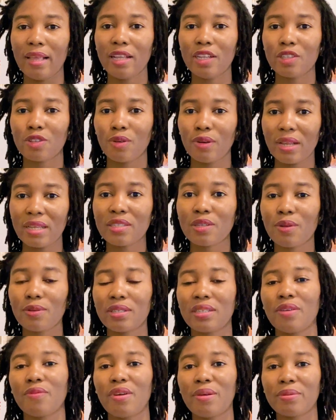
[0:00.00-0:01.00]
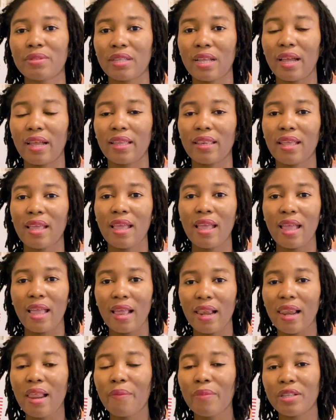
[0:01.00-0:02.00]
So let's go to the website
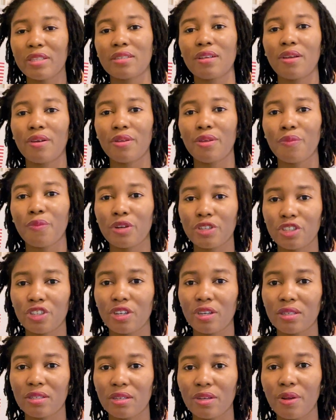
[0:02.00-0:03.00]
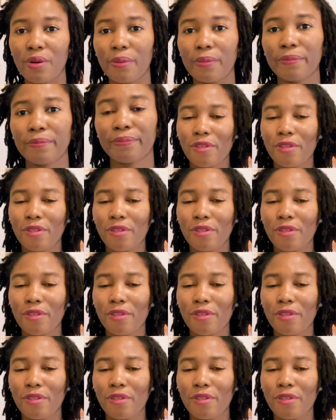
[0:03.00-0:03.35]
and let me tell you what you need to know.